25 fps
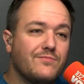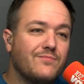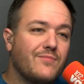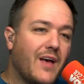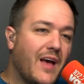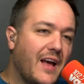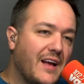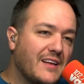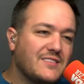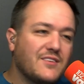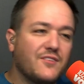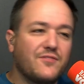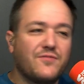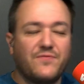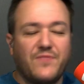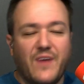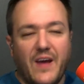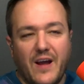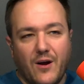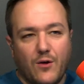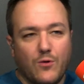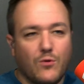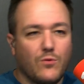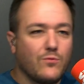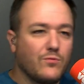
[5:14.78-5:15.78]
it's a
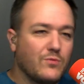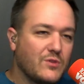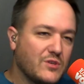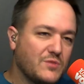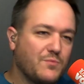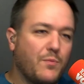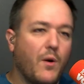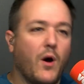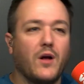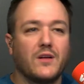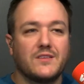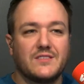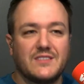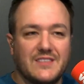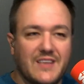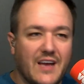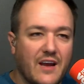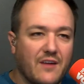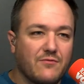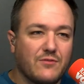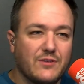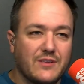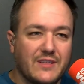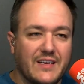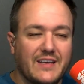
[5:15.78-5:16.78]
fair response to
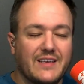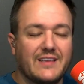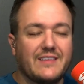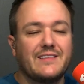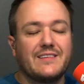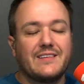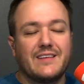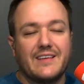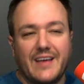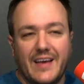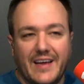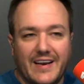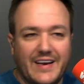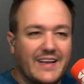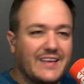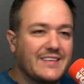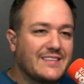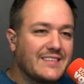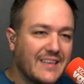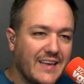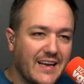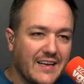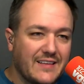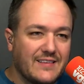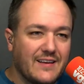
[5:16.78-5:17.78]
everything. It needs
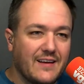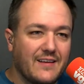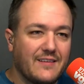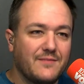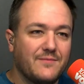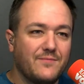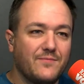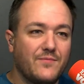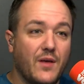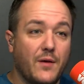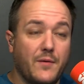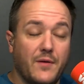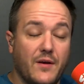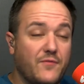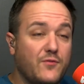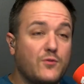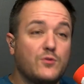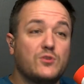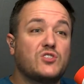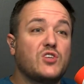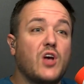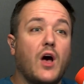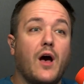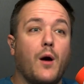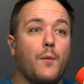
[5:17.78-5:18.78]
to get done. I mean, if you
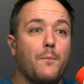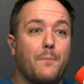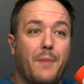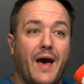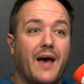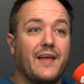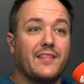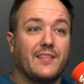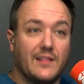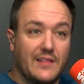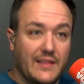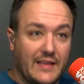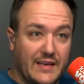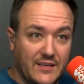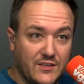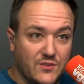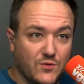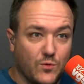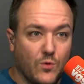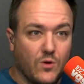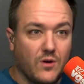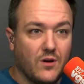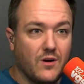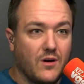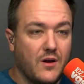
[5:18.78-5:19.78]
saw how bad the leaks
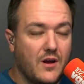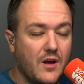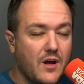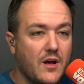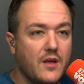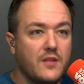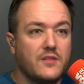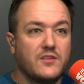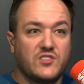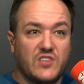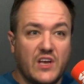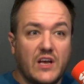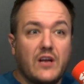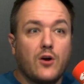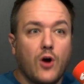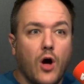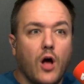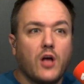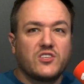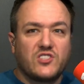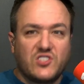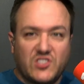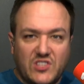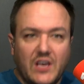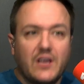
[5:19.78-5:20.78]
were, sinkhole,
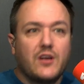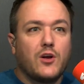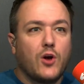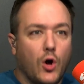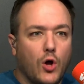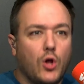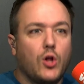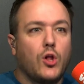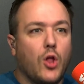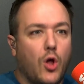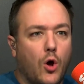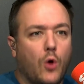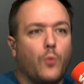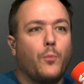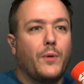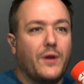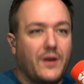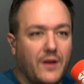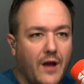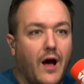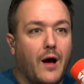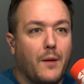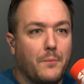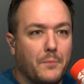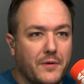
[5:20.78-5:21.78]
a sinkhole
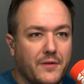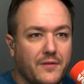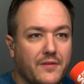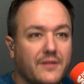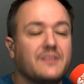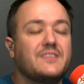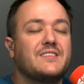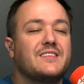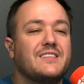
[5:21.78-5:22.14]
opened up. It's yeah.